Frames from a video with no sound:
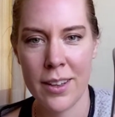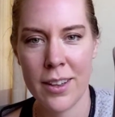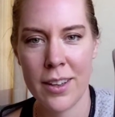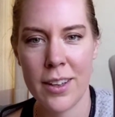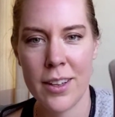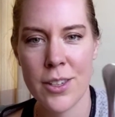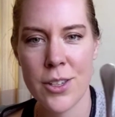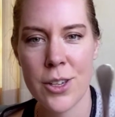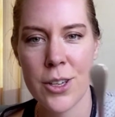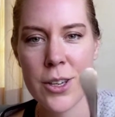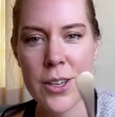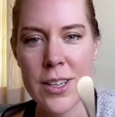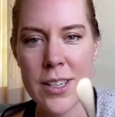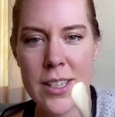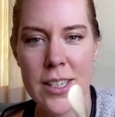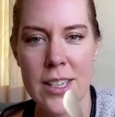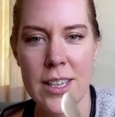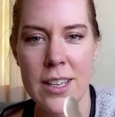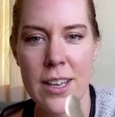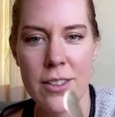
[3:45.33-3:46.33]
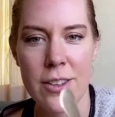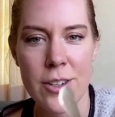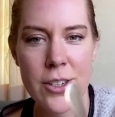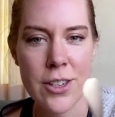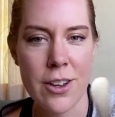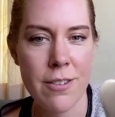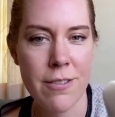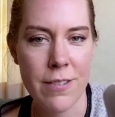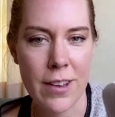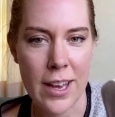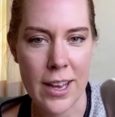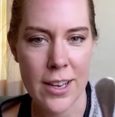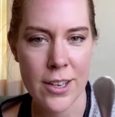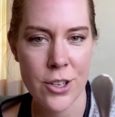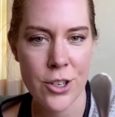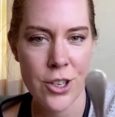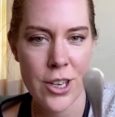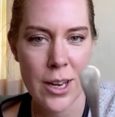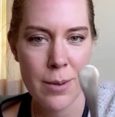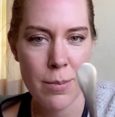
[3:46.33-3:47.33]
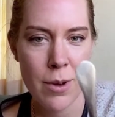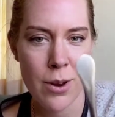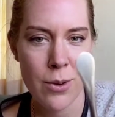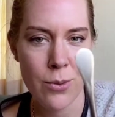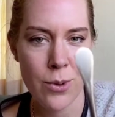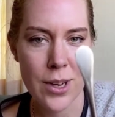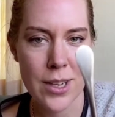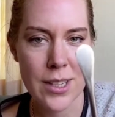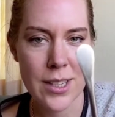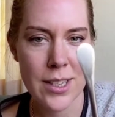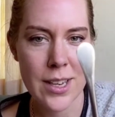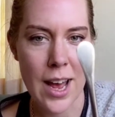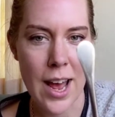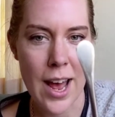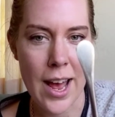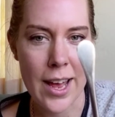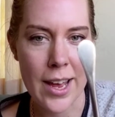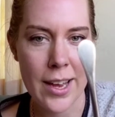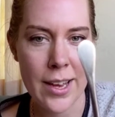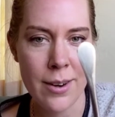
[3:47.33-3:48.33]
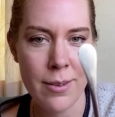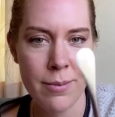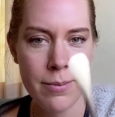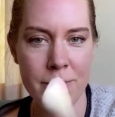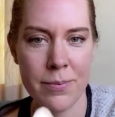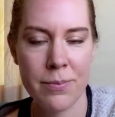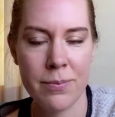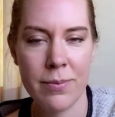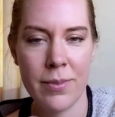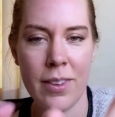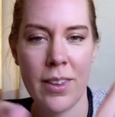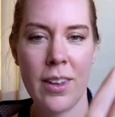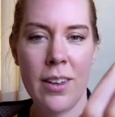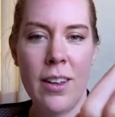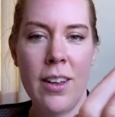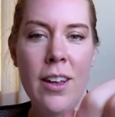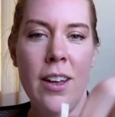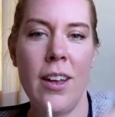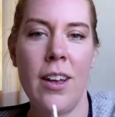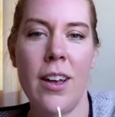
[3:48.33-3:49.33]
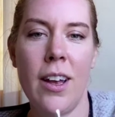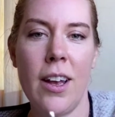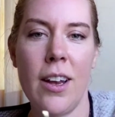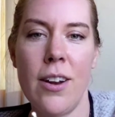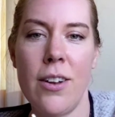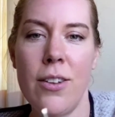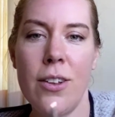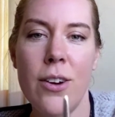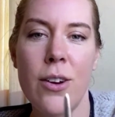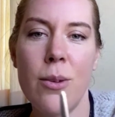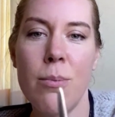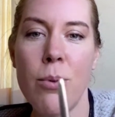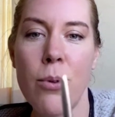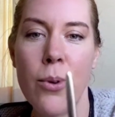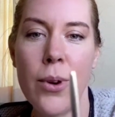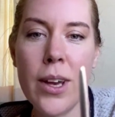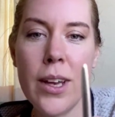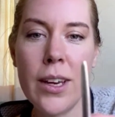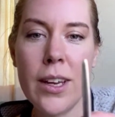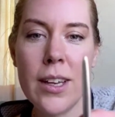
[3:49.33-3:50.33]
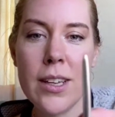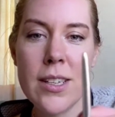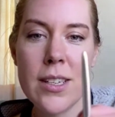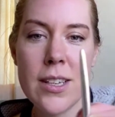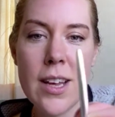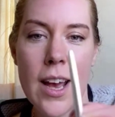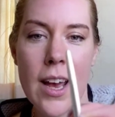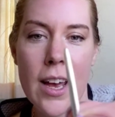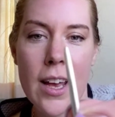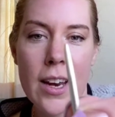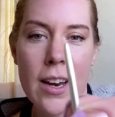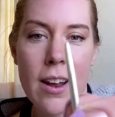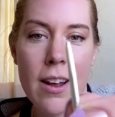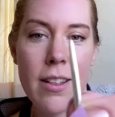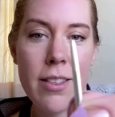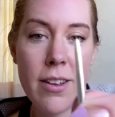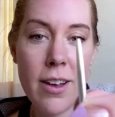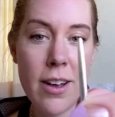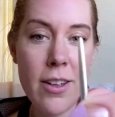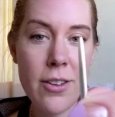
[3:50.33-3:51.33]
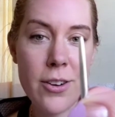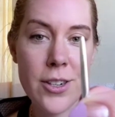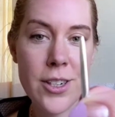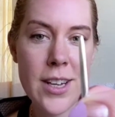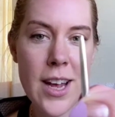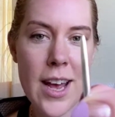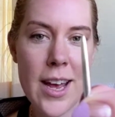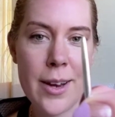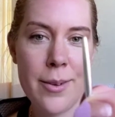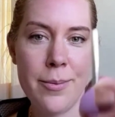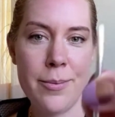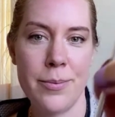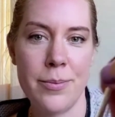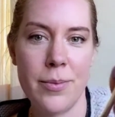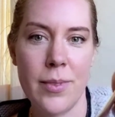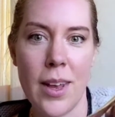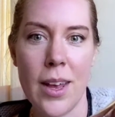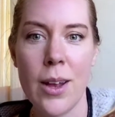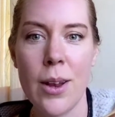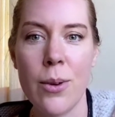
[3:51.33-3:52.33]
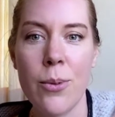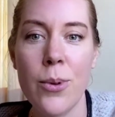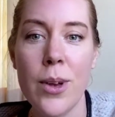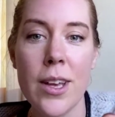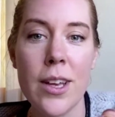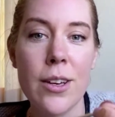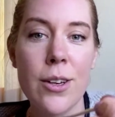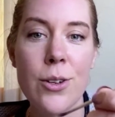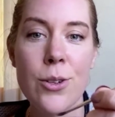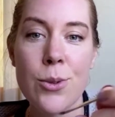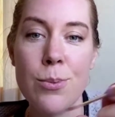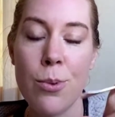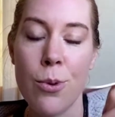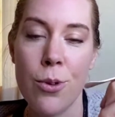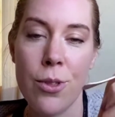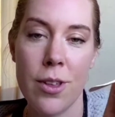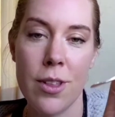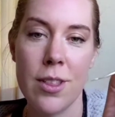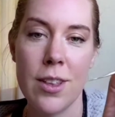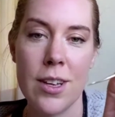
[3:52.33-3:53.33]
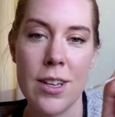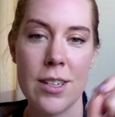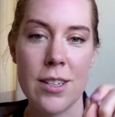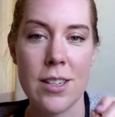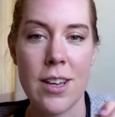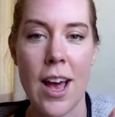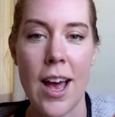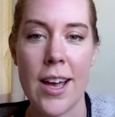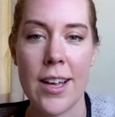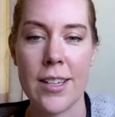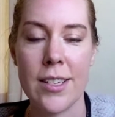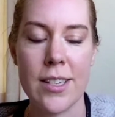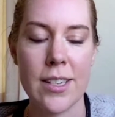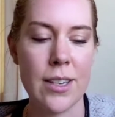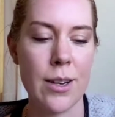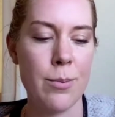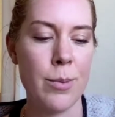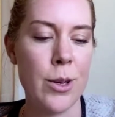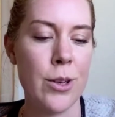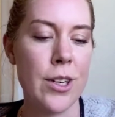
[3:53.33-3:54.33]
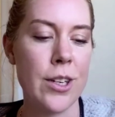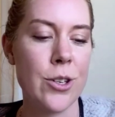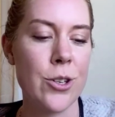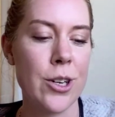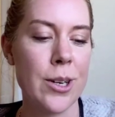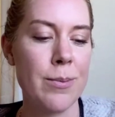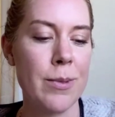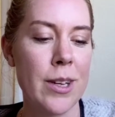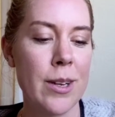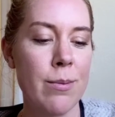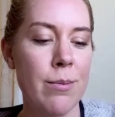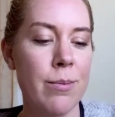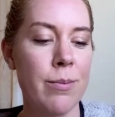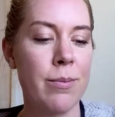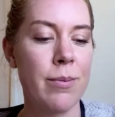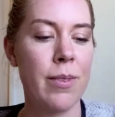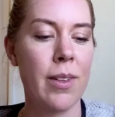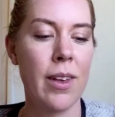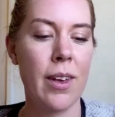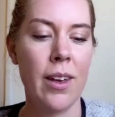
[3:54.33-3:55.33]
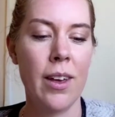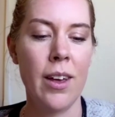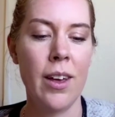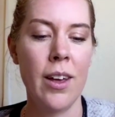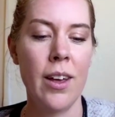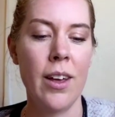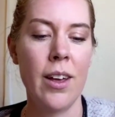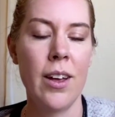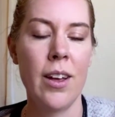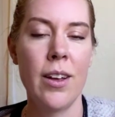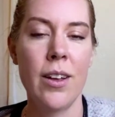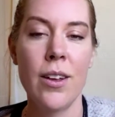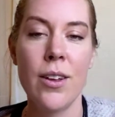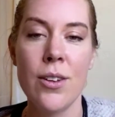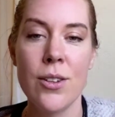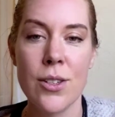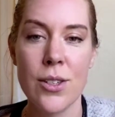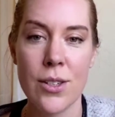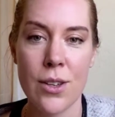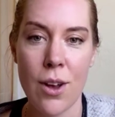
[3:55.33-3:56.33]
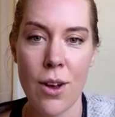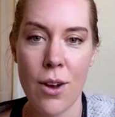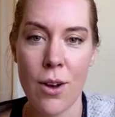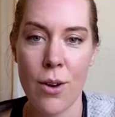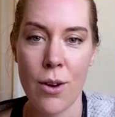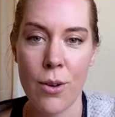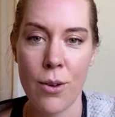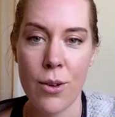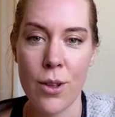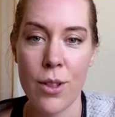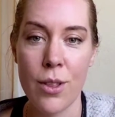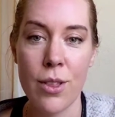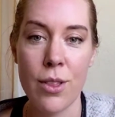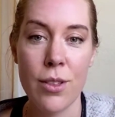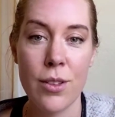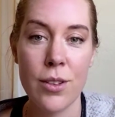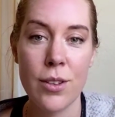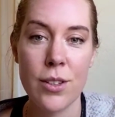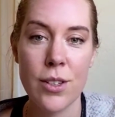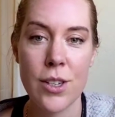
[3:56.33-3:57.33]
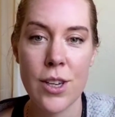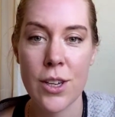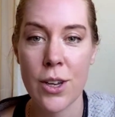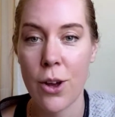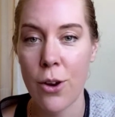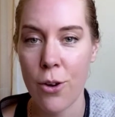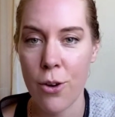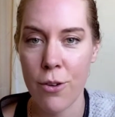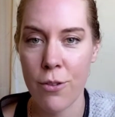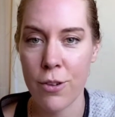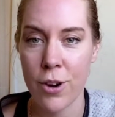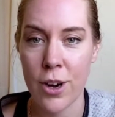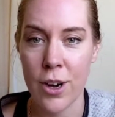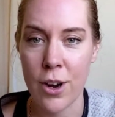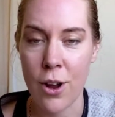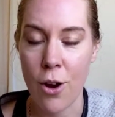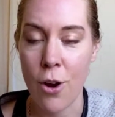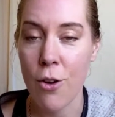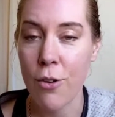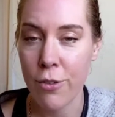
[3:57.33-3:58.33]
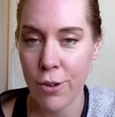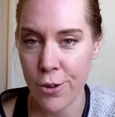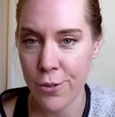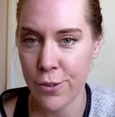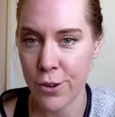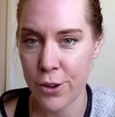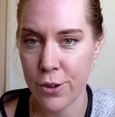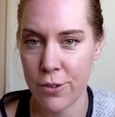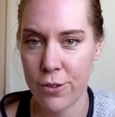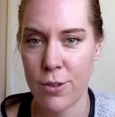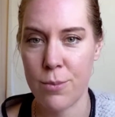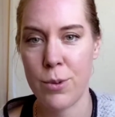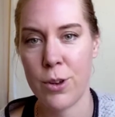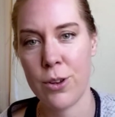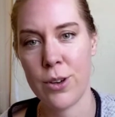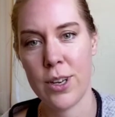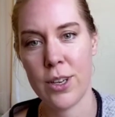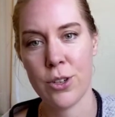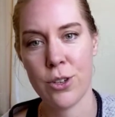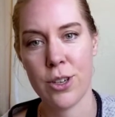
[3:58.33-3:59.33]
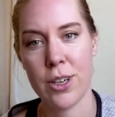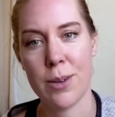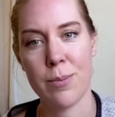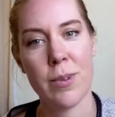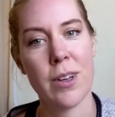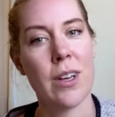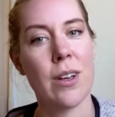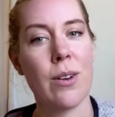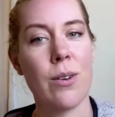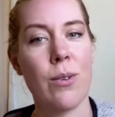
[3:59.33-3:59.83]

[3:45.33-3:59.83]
So you can see that there's a fan shape on one side and a little pointy side on the other side. And we can use both of these sides in a beauty treatment. So to go over an overview of a beauty treatment,